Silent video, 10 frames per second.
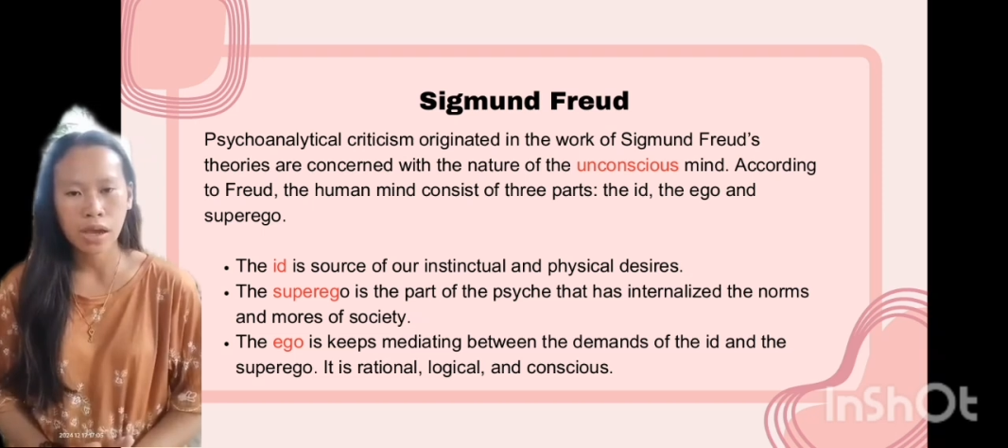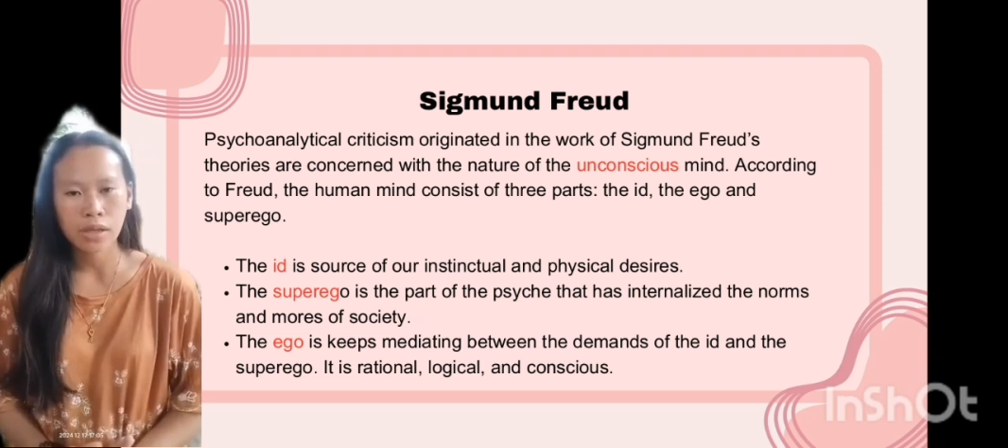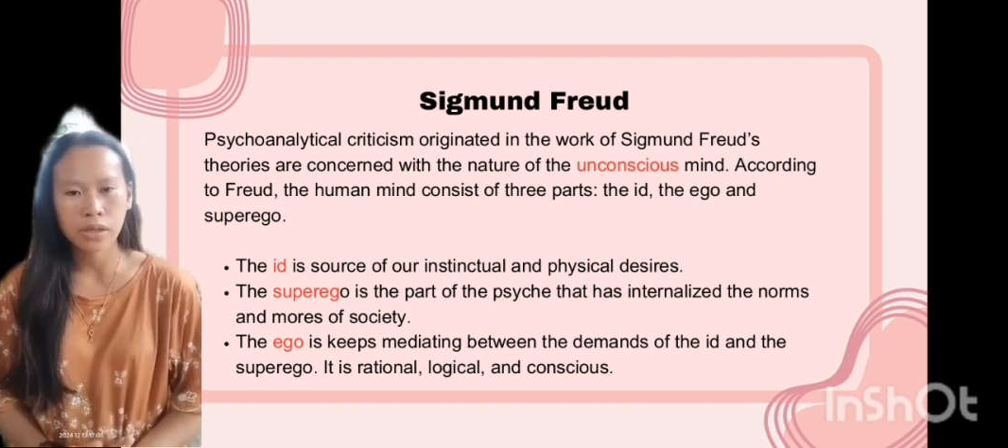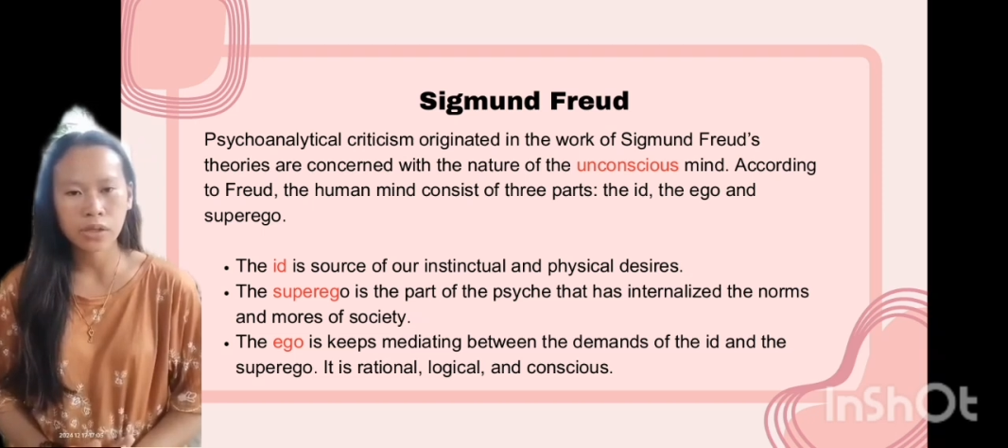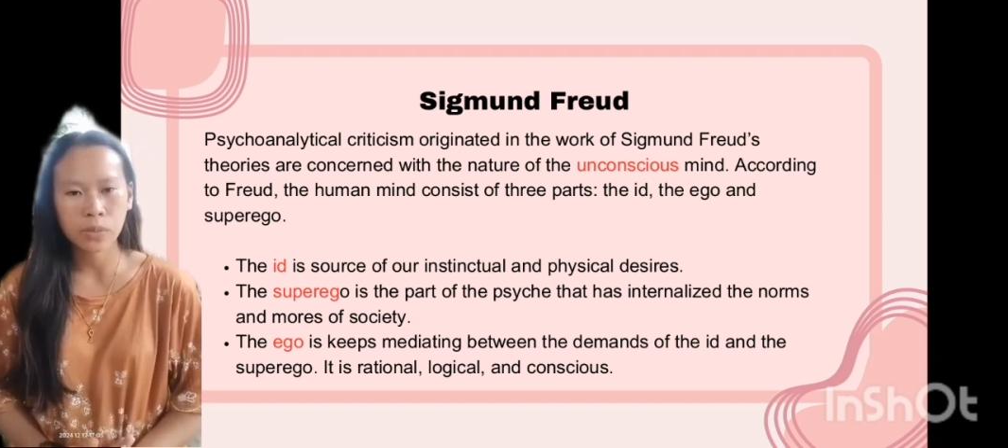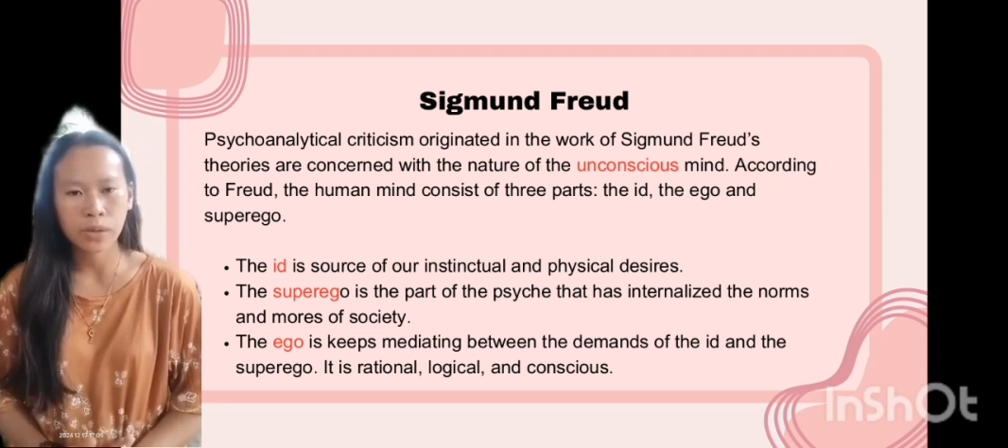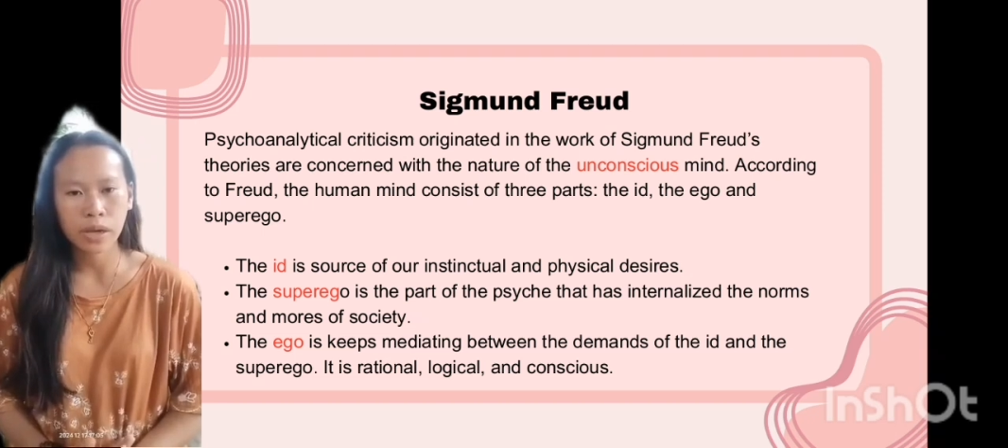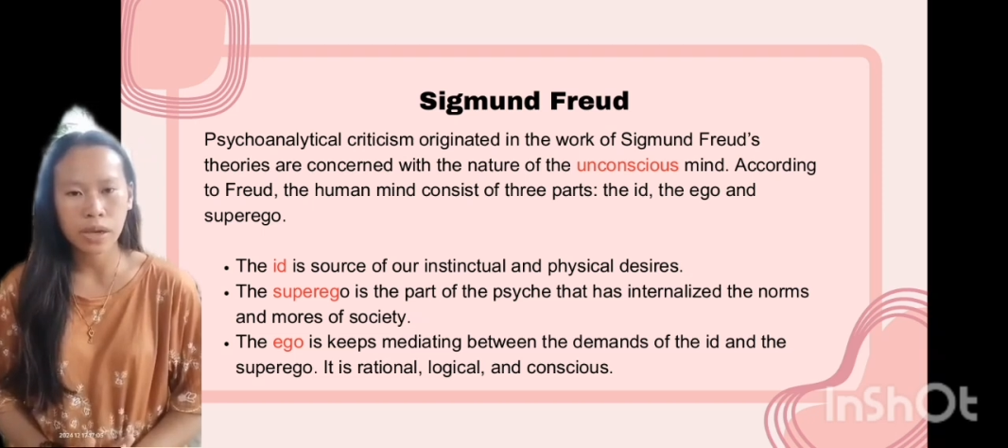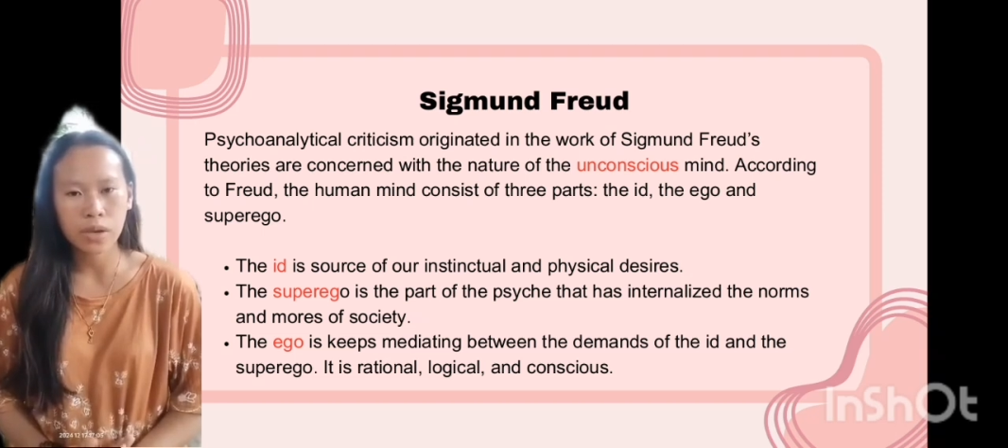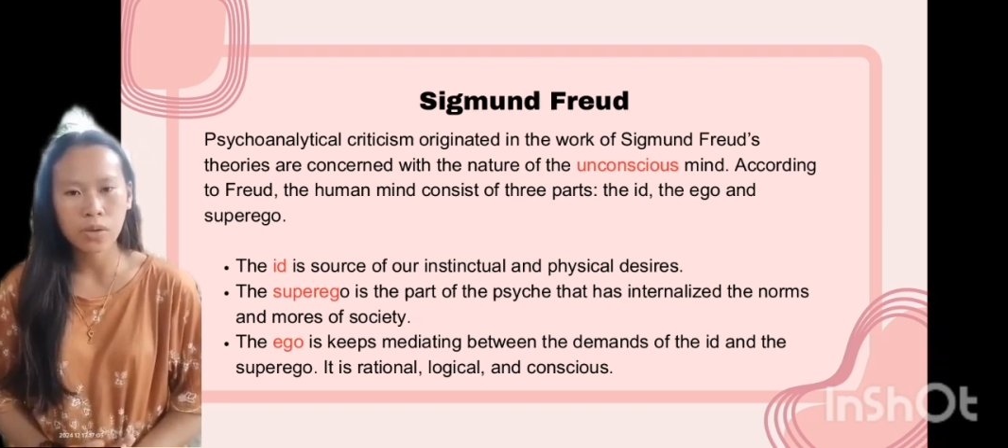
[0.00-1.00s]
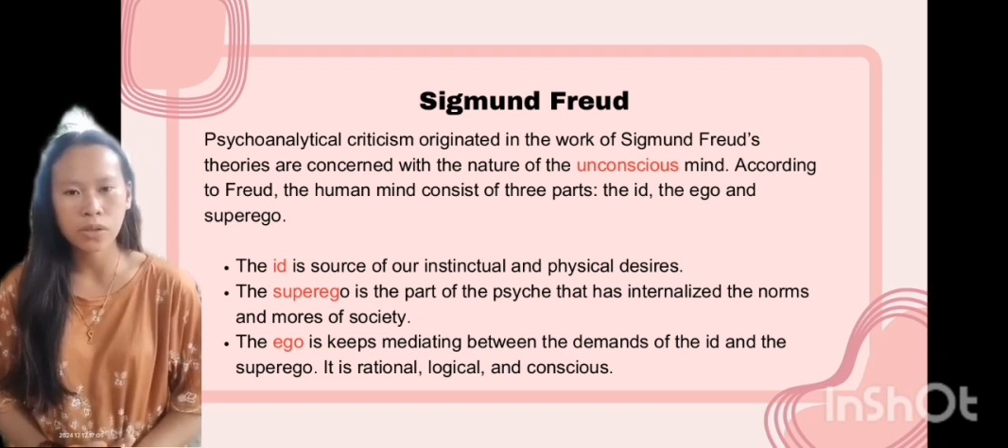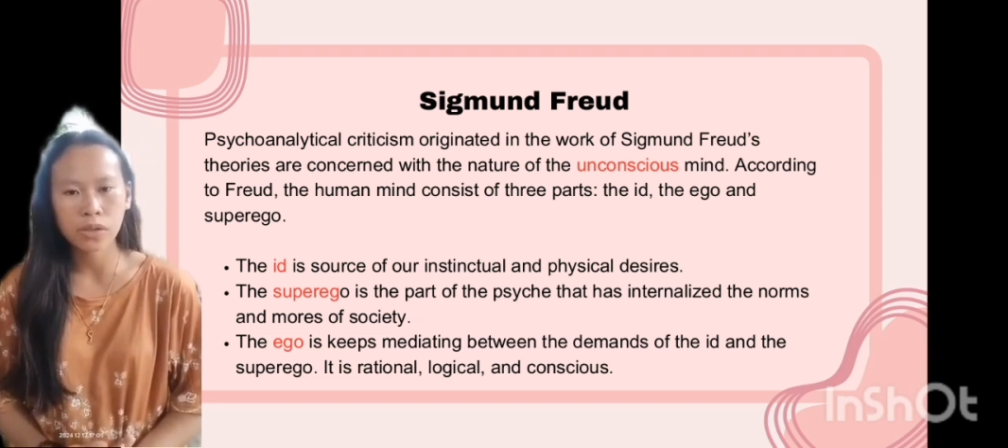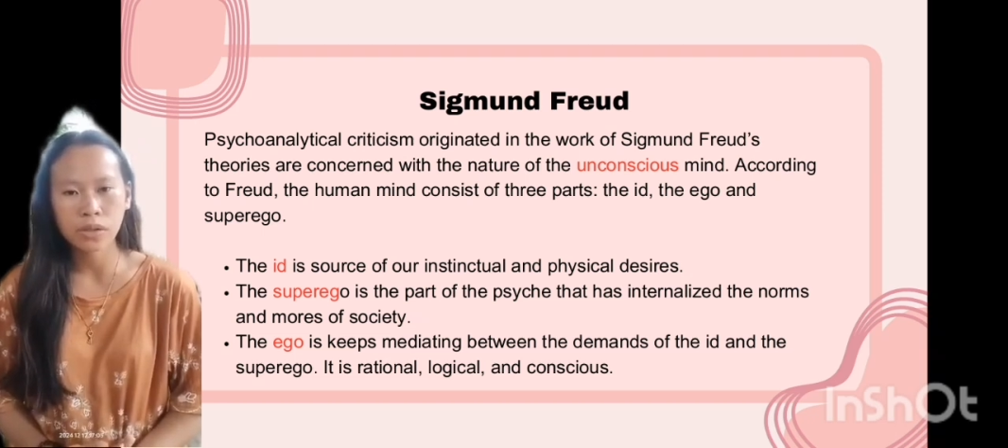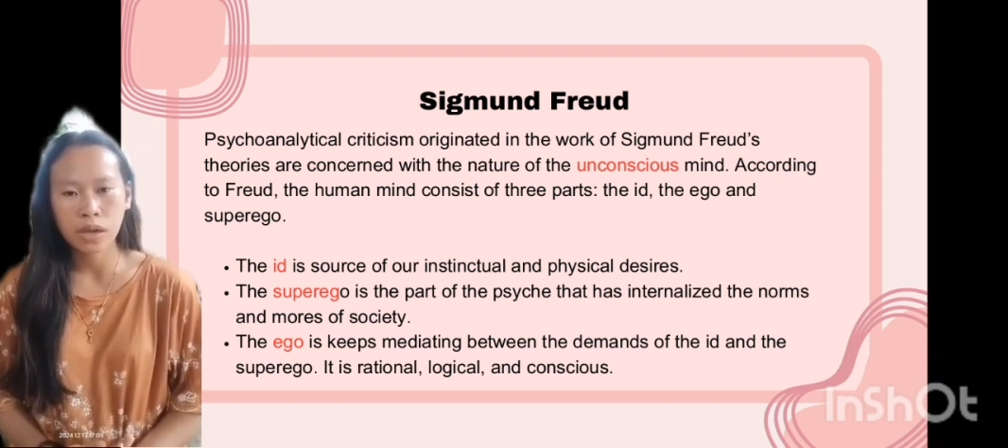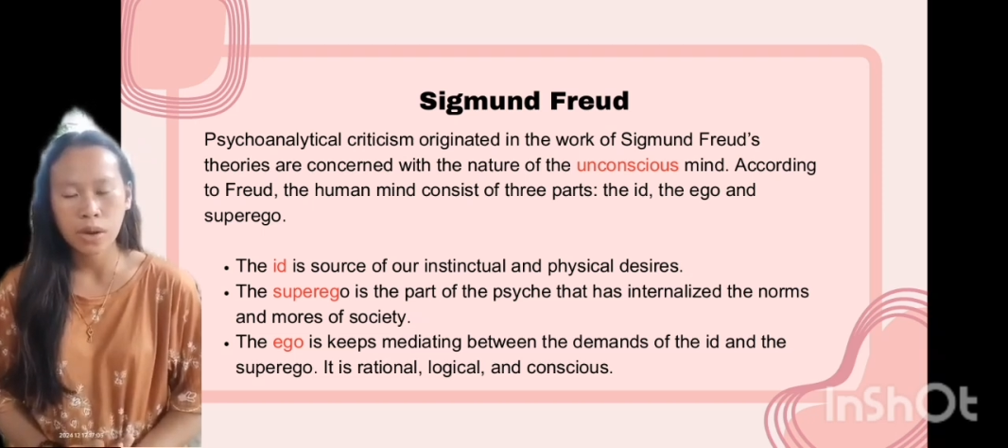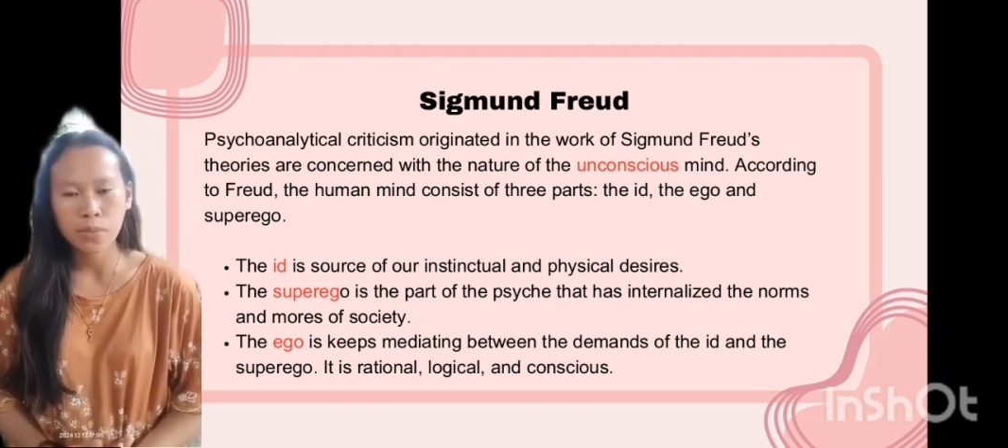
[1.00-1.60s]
and the superego's